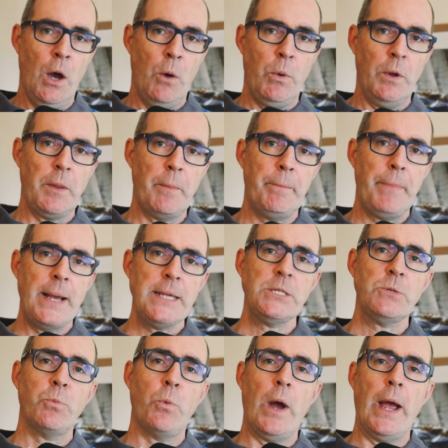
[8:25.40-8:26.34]
Well, the
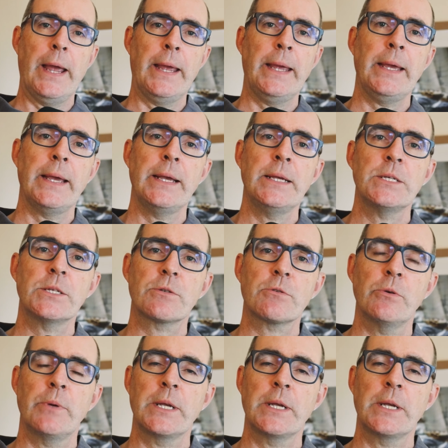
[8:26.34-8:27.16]
best way is through